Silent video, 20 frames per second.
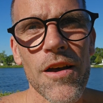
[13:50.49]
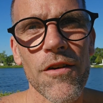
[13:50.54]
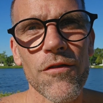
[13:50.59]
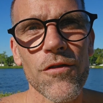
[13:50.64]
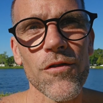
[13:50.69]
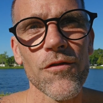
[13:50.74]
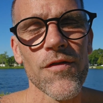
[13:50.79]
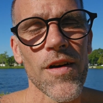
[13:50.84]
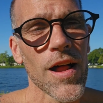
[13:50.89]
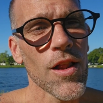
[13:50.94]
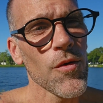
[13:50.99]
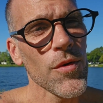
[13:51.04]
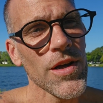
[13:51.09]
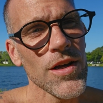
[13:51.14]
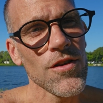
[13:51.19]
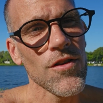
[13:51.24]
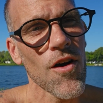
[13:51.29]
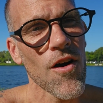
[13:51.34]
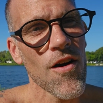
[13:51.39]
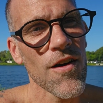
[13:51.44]
for following
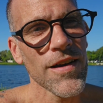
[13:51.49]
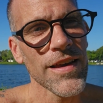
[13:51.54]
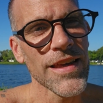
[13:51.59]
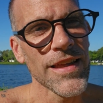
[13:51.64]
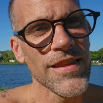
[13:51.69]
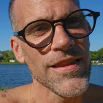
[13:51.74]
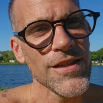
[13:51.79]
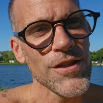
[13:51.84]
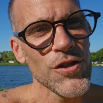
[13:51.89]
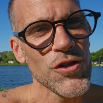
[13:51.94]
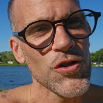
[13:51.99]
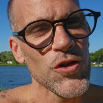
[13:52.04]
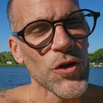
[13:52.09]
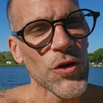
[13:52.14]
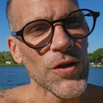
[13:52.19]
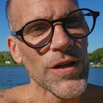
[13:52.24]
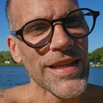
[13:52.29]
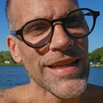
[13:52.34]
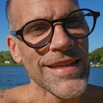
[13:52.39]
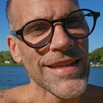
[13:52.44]
along in this
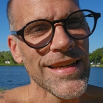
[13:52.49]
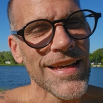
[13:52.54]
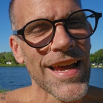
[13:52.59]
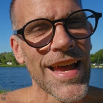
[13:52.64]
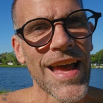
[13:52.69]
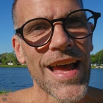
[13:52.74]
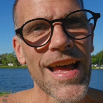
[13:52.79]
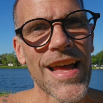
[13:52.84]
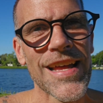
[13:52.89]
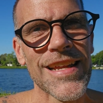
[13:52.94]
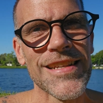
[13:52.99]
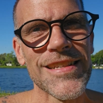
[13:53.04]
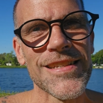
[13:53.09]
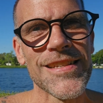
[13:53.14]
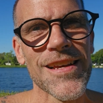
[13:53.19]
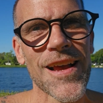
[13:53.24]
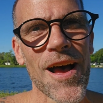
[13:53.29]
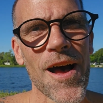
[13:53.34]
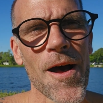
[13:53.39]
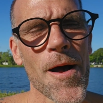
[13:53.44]
journey. And